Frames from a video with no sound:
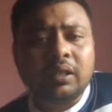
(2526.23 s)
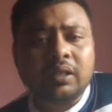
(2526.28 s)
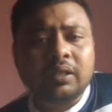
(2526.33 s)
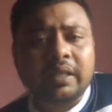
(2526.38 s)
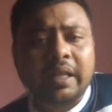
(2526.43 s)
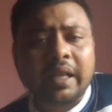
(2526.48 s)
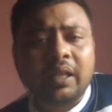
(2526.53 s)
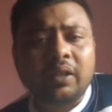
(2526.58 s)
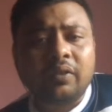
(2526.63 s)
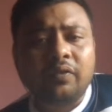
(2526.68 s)

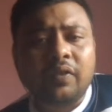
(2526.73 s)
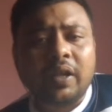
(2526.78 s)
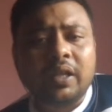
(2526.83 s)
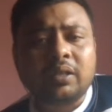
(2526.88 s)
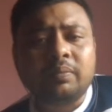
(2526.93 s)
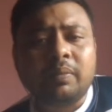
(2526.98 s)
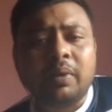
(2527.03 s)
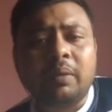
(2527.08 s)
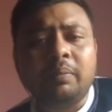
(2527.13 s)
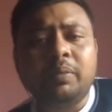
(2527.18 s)
sacrifice
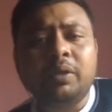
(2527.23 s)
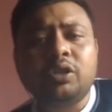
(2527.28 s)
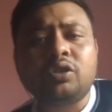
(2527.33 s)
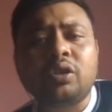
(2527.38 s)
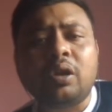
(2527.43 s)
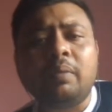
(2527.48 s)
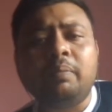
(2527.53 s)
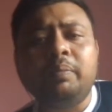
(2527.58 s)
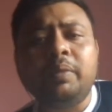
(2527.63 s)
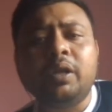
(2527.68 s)
my
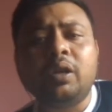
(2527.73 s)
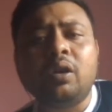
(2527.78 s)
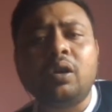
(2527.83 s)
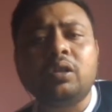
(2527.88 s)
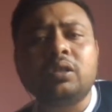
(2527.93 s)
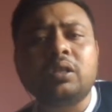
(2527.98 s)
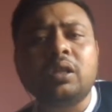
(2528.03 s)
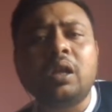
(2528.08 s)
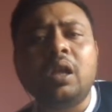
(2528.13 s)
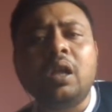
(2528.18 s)
bishop,
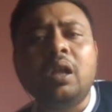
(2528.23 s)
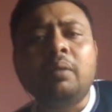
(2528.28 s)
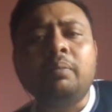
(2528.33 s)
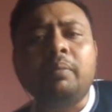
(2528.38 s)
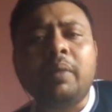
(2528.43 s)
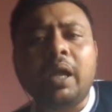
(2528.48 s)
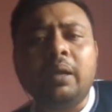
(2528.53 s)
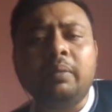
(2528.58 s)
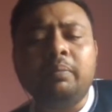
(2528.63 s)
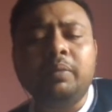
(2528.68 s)
because
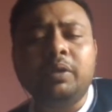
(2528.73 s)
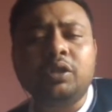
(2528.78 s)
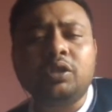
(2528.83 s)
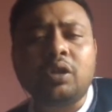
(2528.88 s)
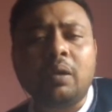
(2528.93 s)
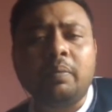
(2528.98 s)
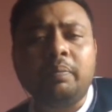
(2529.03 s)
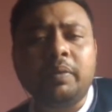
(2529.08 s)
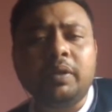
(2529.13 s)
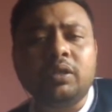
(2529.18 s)
my
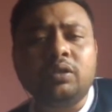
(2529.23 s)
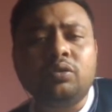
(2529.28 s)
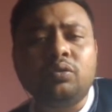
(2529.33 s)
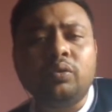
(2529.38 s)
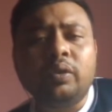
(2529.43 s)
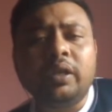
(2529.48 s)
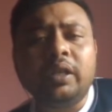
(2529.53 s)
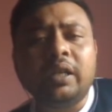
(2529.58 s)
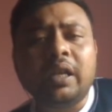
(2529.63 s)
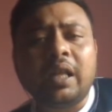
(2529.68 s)
bishop is
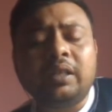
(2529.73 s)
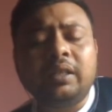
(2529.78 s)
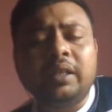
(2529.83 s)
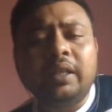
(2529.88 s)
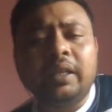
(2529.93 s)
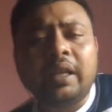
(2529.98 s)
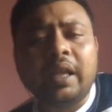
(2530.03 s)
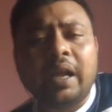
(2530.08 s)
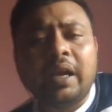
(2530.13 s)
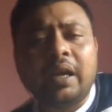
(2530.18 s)
doing
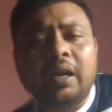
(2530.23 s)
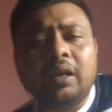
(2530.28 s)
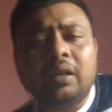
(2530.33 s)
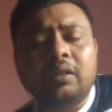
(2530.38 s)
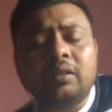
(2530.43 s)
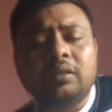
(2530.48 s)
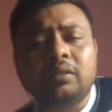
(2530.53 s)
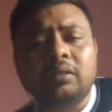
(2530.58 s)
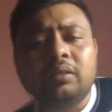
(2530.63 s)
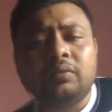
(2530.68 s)
nothing
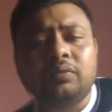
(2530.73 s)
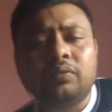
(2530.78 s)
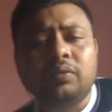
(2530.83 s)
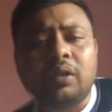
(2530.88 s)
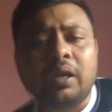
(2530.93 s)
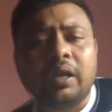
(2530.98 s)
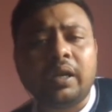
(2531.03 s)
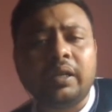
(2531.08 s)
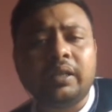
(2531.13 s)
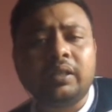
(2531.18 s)

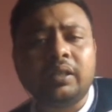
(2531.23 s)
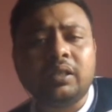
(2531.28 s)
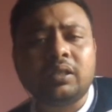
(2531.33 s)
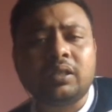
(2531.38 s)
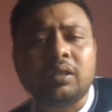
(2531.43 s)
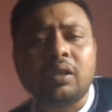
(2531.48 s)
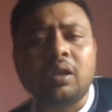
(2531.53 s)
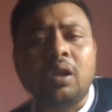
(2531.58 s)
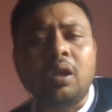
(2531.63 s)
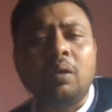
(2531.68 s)
these
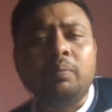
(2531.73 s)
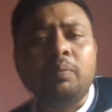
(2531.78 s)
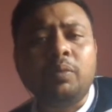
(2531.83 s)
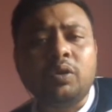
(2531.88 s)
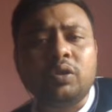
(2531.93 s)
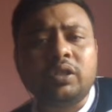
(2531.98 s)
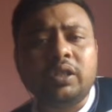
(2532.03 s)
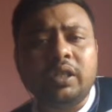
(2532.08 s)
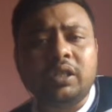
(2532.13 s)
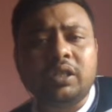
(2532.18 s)

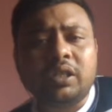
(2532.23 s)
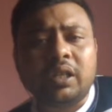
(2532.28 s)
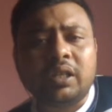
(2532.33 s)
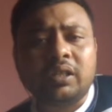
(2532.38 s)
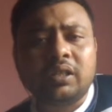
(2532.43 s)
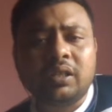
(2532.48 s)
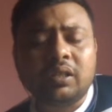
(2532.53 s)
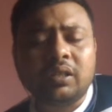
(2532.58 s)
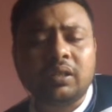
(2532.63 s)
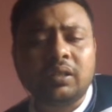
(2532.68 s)
positions.